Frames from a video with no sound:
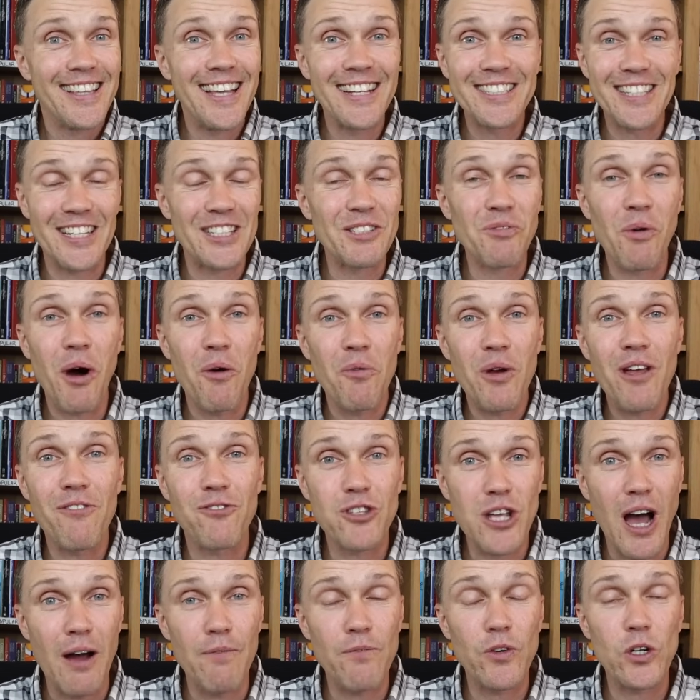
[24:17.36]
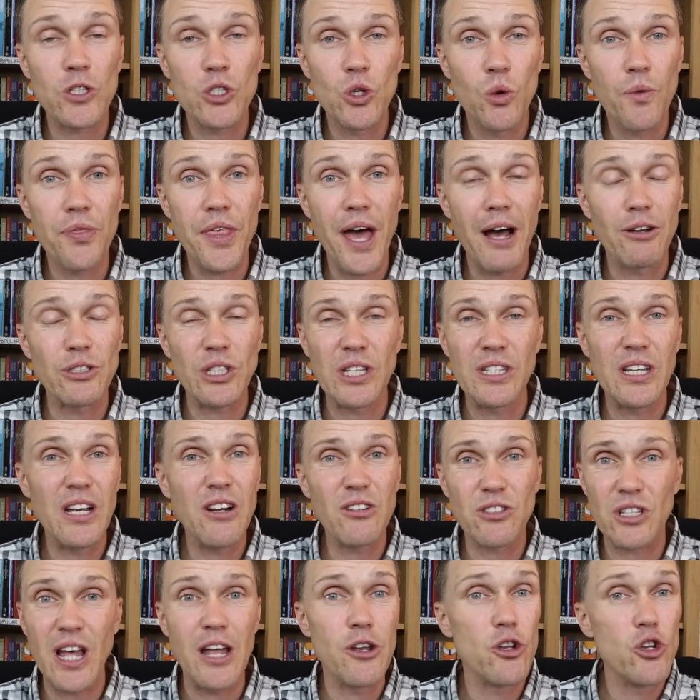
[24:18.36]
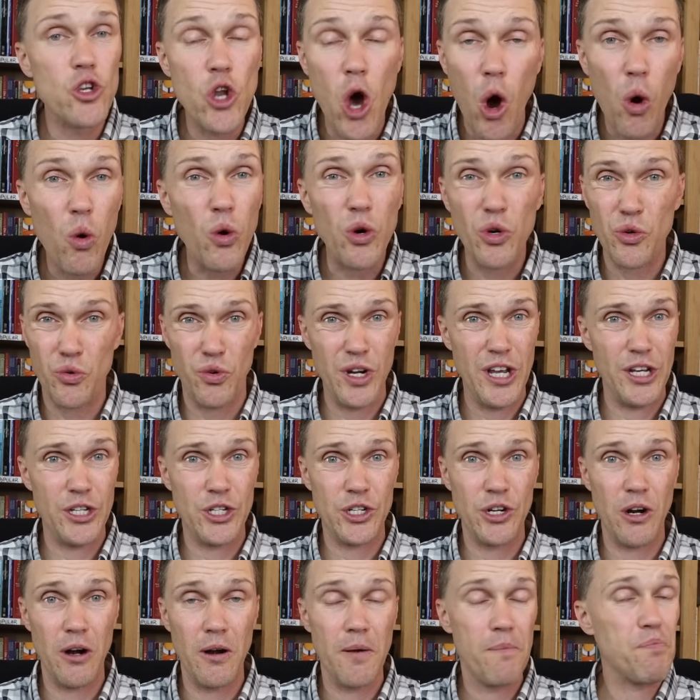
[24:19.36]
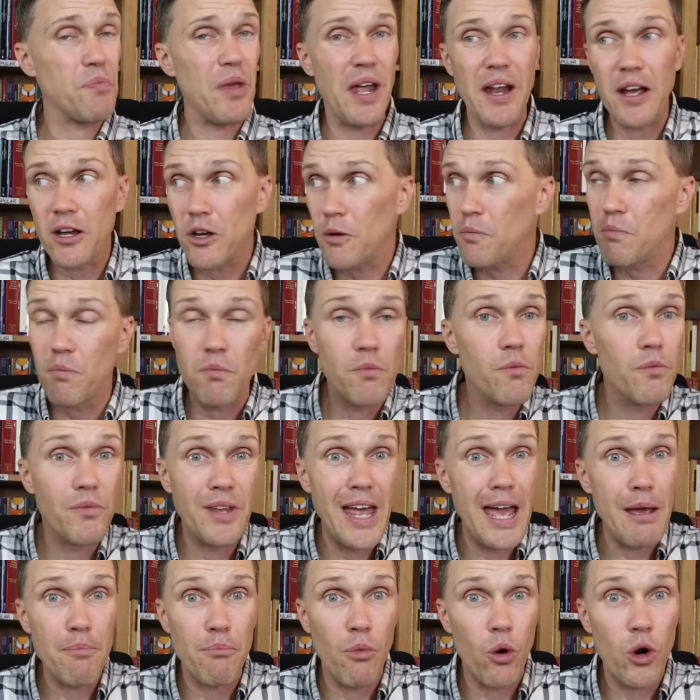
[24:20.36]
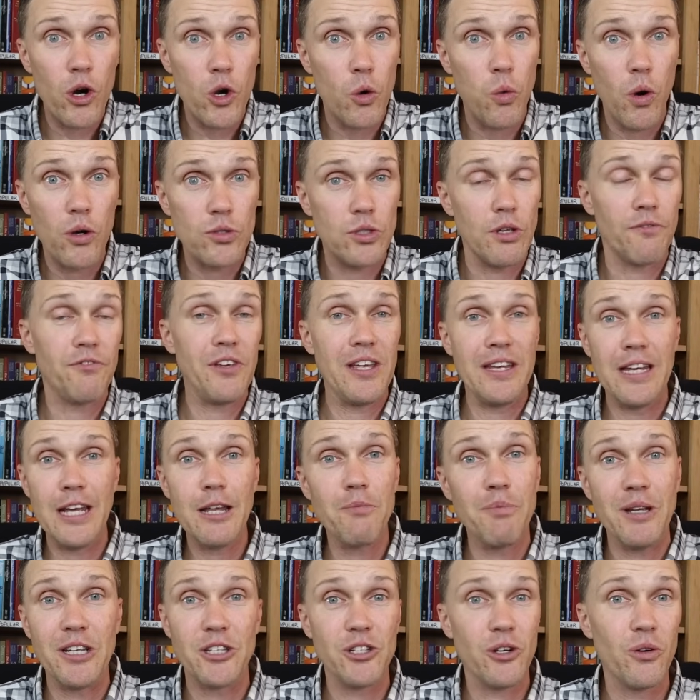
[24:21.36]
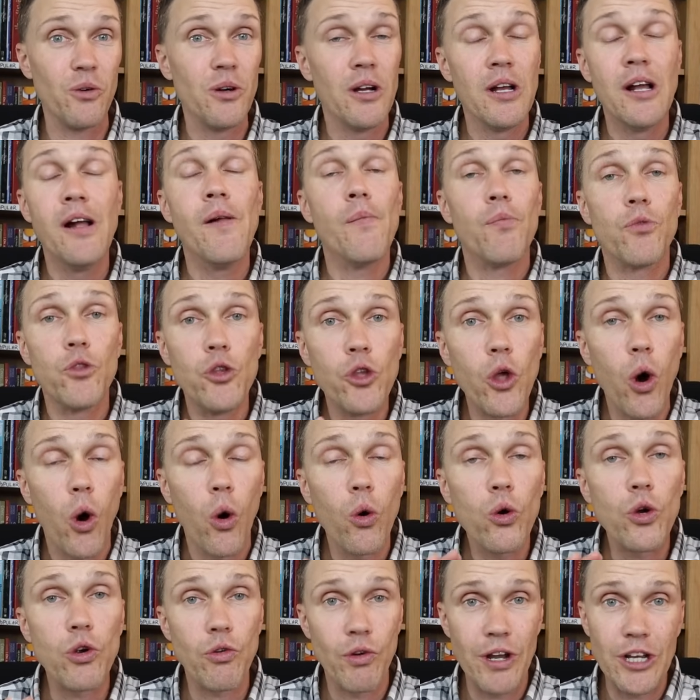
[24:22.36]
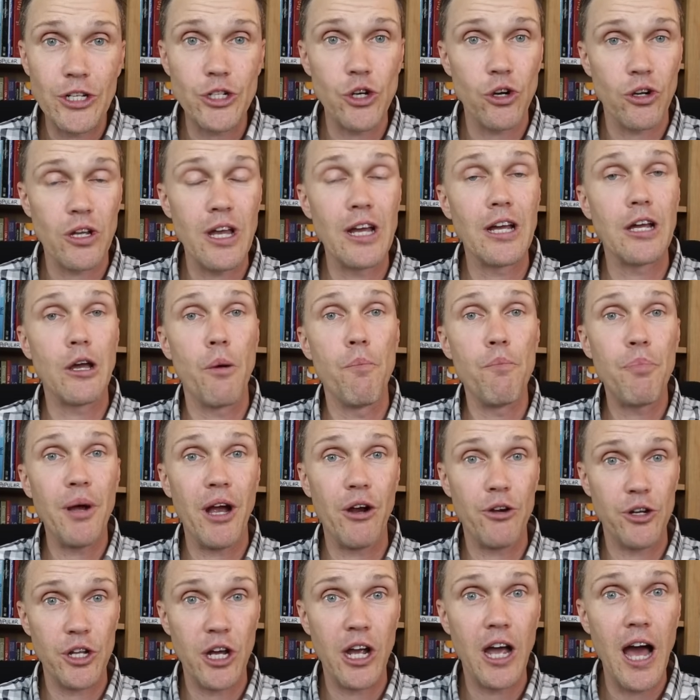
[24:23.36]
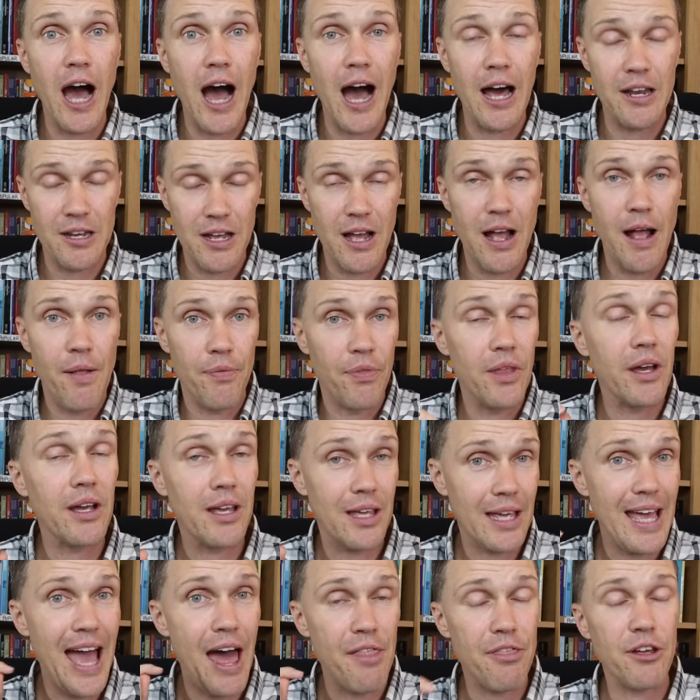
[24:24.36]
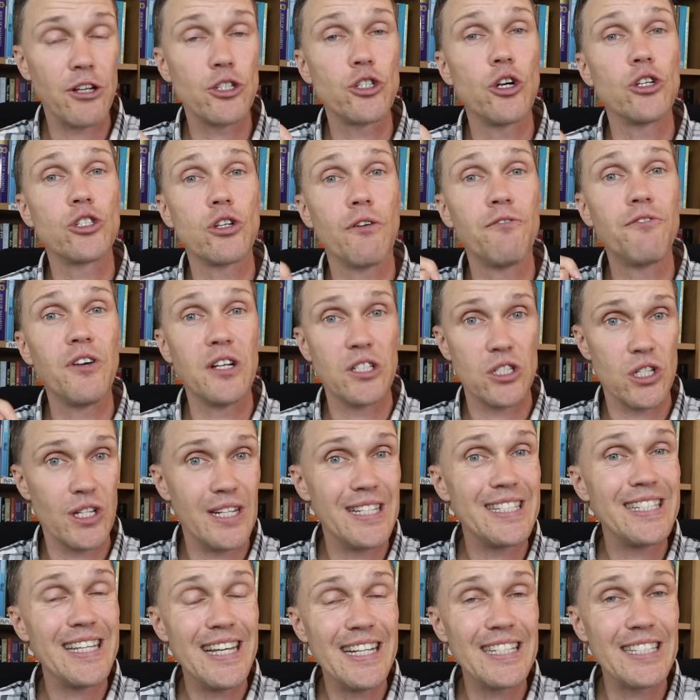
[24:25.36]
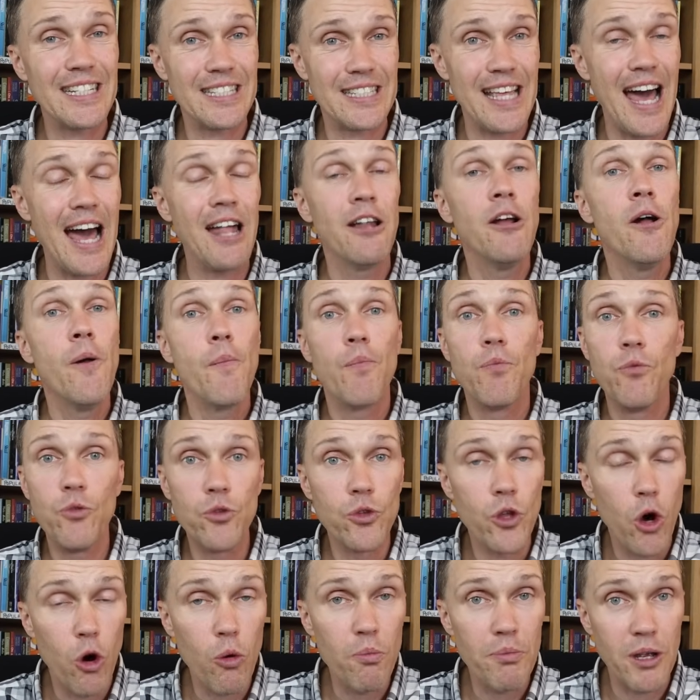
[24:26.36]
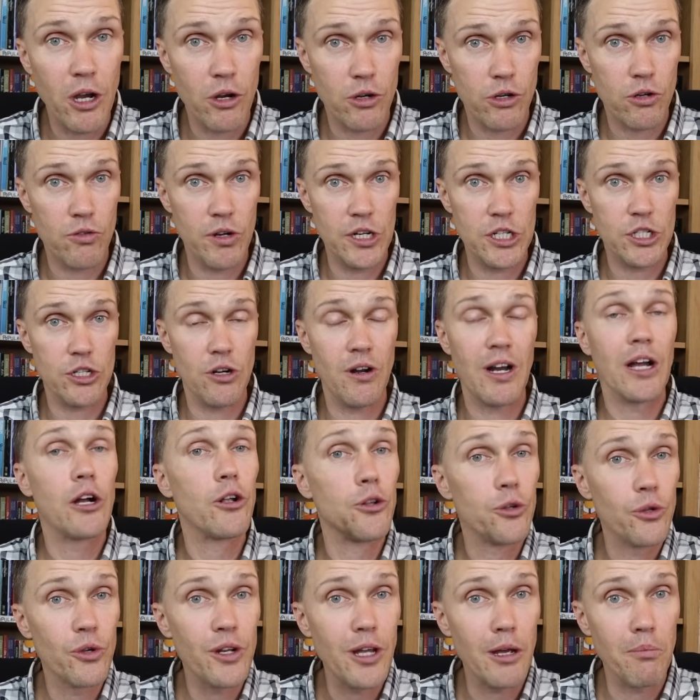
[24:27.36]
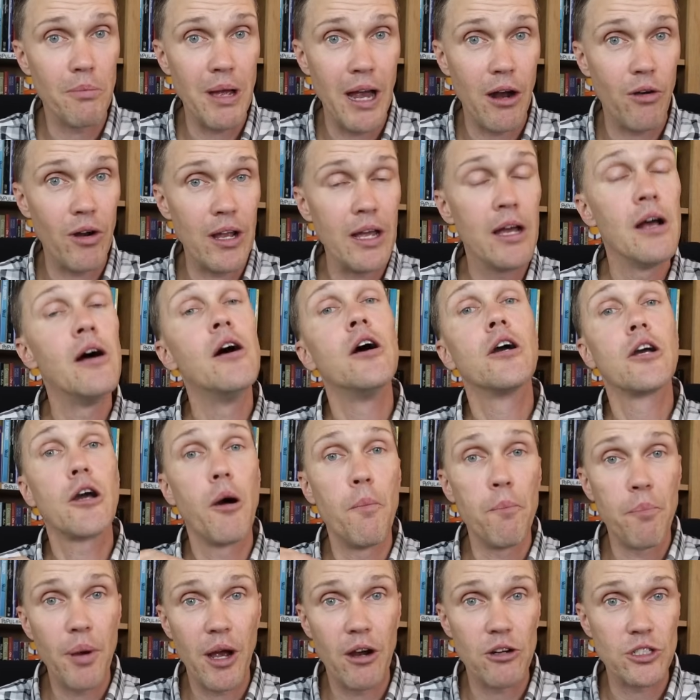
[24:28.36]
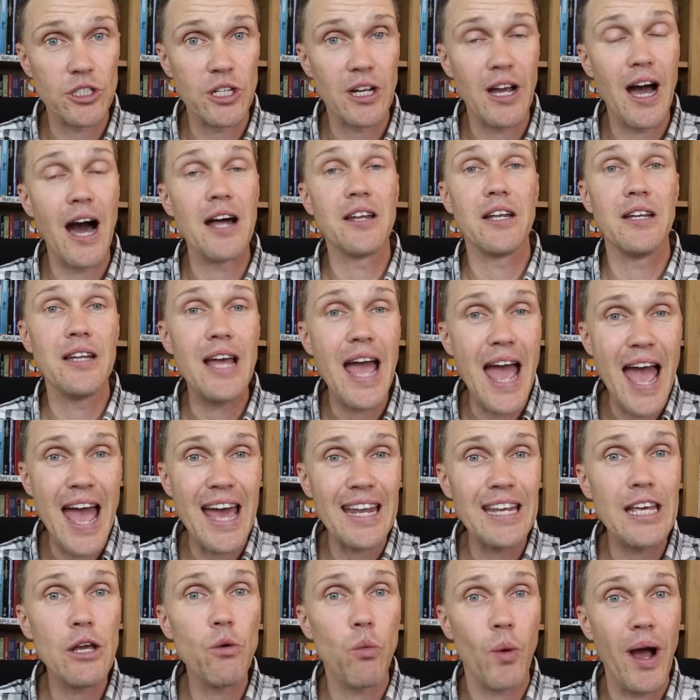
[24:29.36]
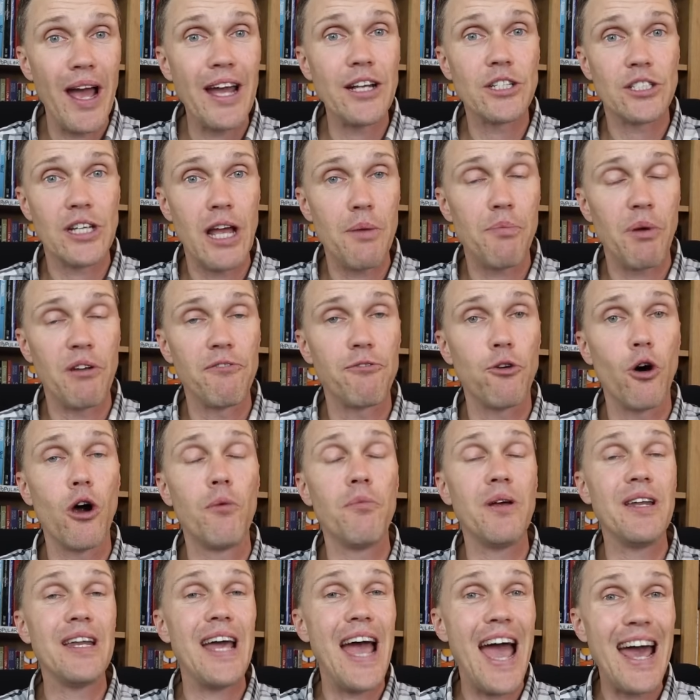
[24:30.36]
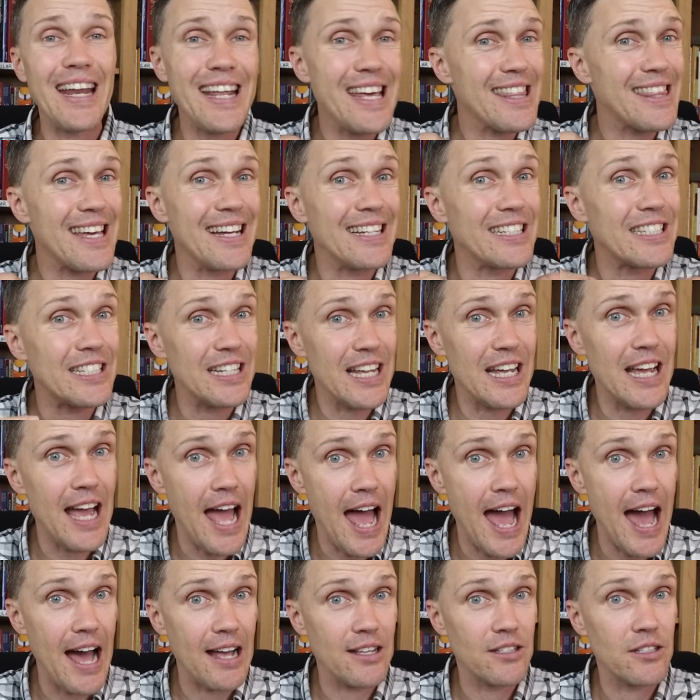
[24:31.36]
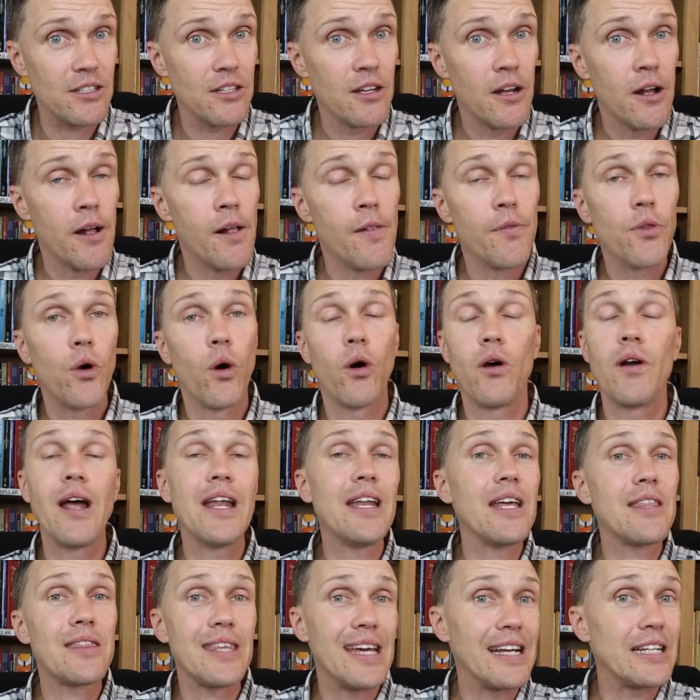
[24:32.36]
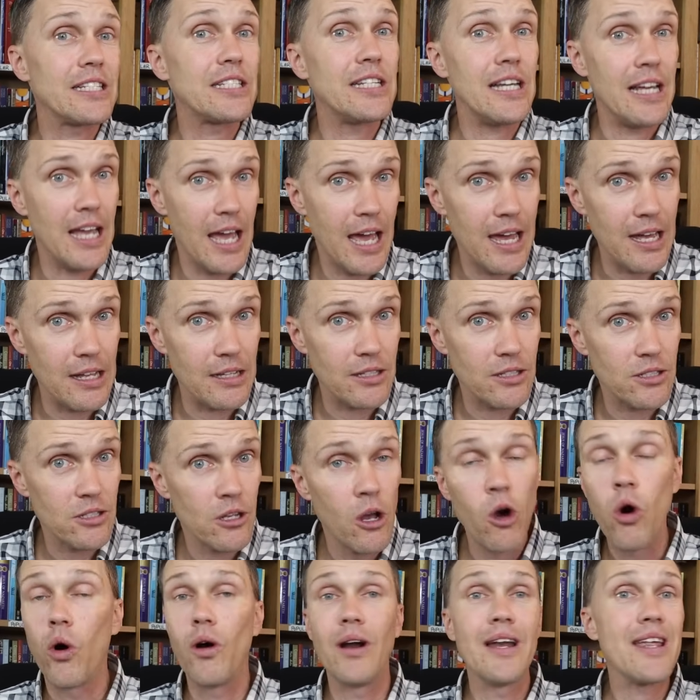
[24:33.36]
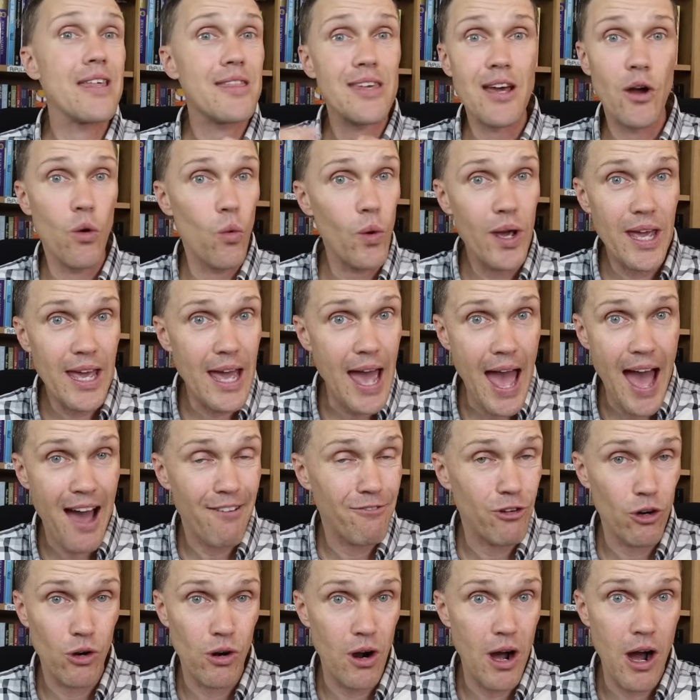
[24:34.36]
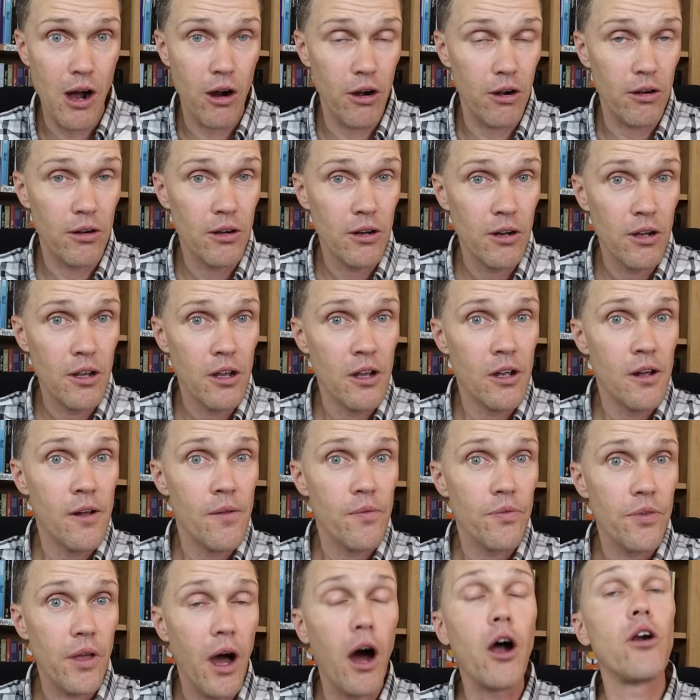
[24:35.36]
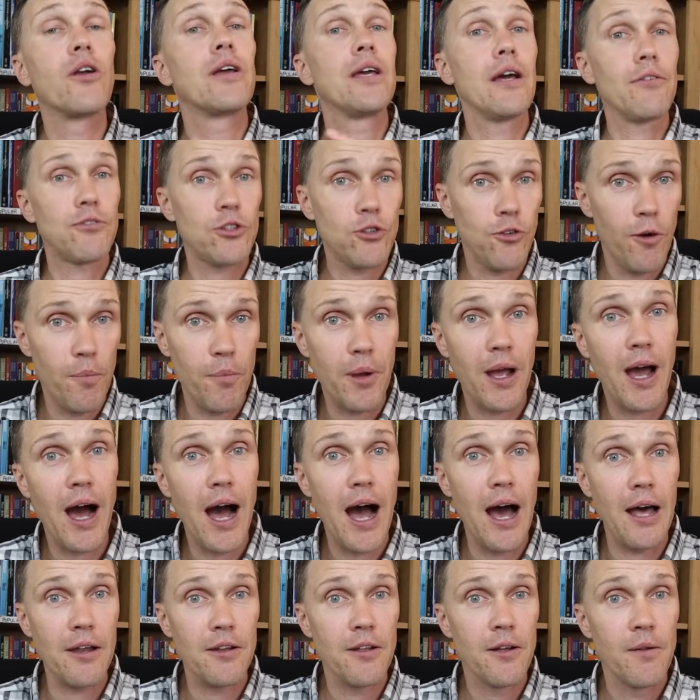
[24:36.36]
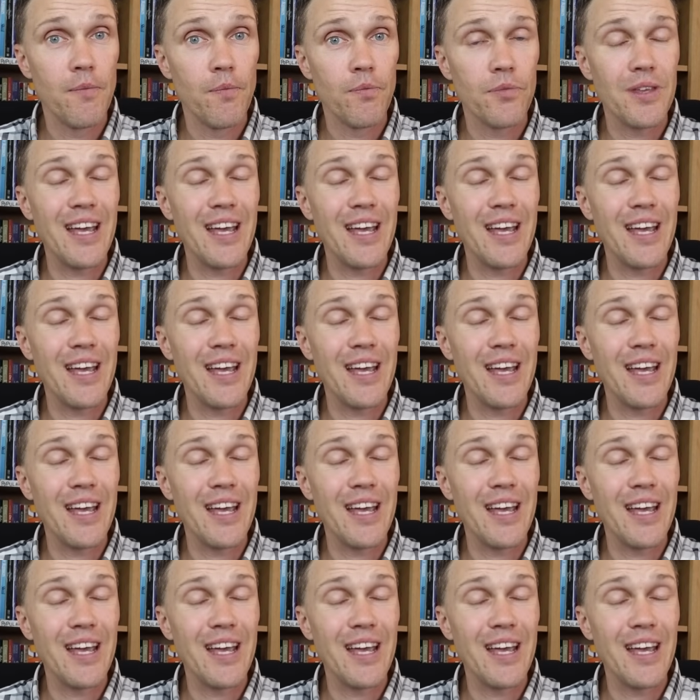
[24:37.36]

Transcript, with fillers: this is what we've taught for 2,000 years, and no creature, and I could name more quotes if you need me to, no creature can compare to God. And the Catholic Church officially teaches that. No mere creature, including Mary, compares to God in any way, shape, and form in anything she has, or anything she is, or anything we have or are, are gifts from God.